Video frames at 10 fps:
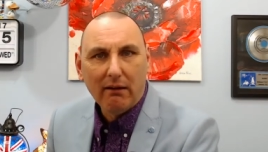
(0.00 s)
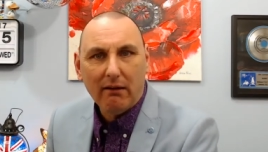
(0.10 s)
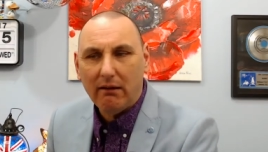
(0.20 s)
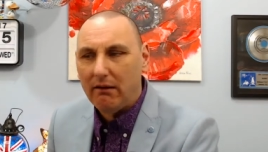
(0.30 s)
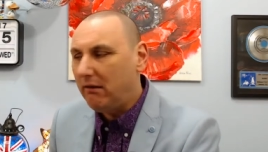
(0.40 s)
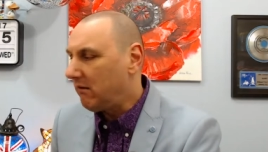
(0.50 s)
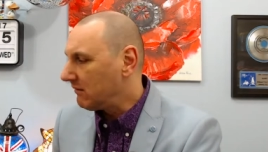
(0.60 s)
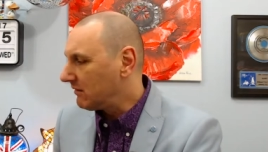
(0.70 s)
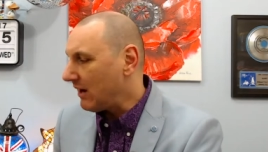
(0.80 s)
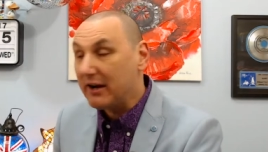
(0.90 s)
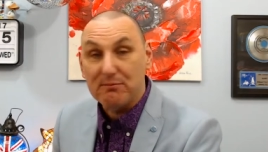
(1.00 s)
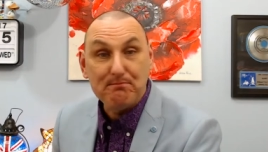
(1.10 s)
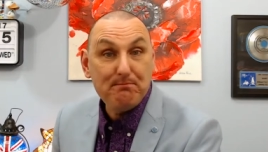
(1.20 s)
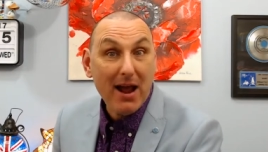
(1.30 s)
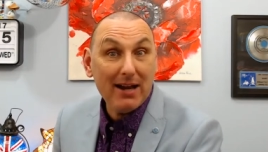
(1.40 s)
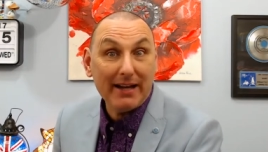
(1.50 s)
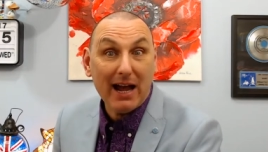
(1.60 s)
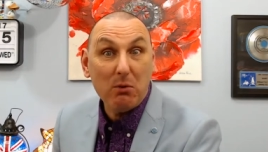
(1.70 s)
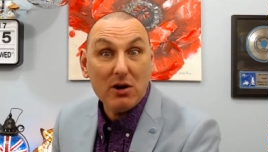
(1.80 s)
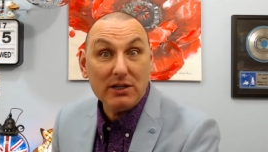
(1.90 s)
Oh, God, I could barely
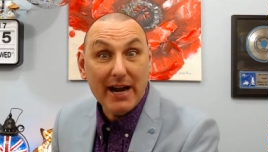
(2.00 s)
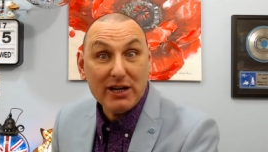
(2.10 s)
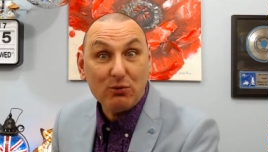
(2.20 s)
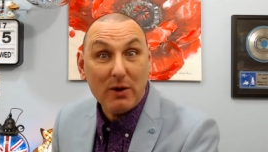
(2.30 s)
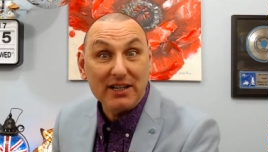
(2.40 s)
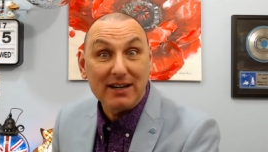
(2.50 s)
get a word in edgeways.